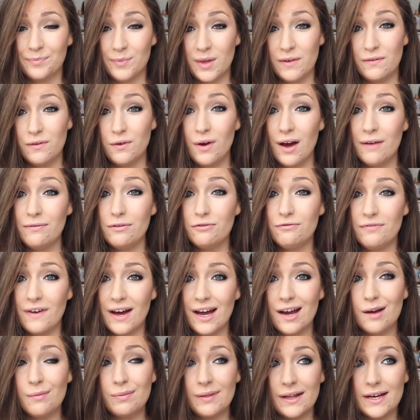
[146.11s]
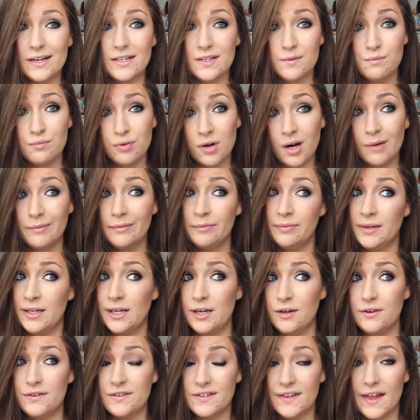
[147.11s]
If you have a fireplace,
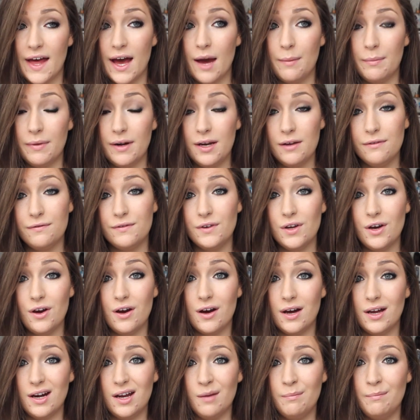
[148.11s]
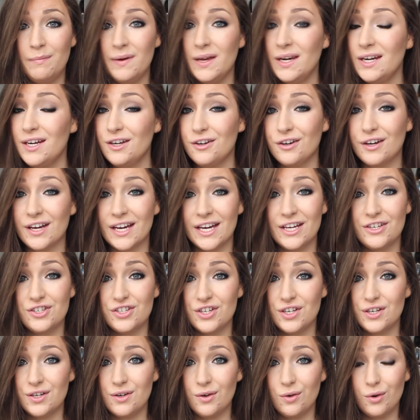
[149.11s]
probably use that, but if not, a bin in your
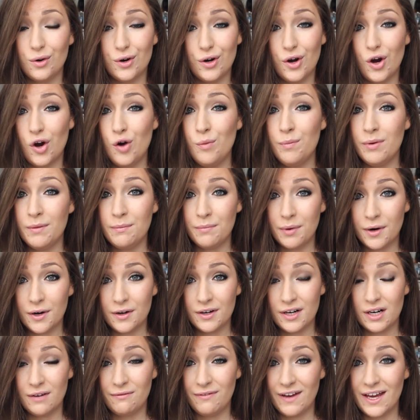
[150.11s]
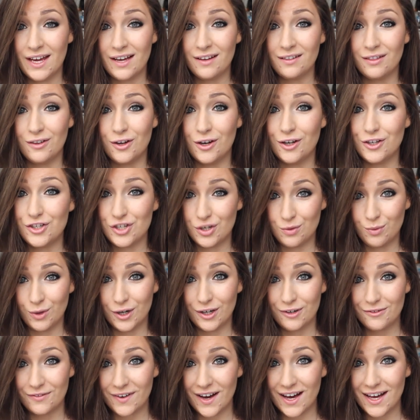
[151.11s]
kitchen or an open burn in a vacant lot should
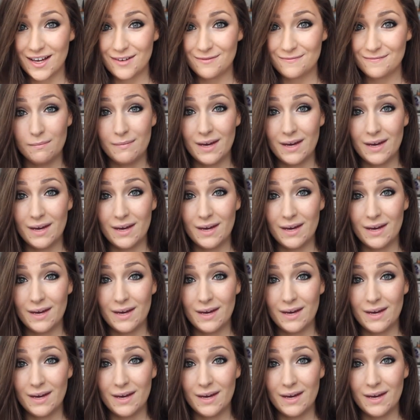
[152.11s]
work fine.